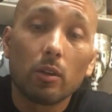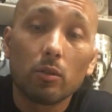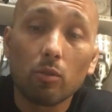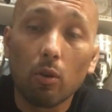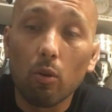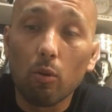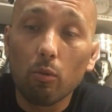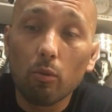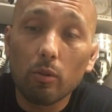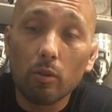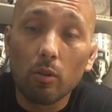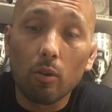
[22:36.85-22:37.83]

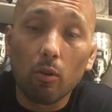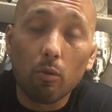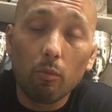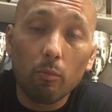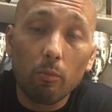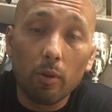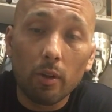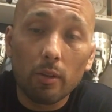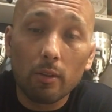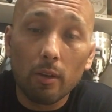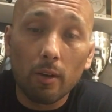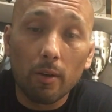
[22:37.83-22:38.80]
So, you know,
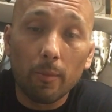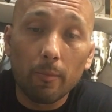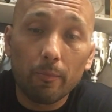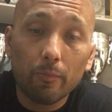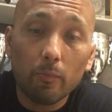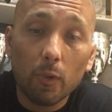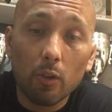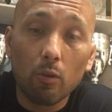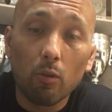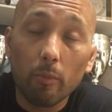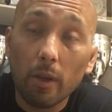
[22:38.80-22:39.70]
but, you know,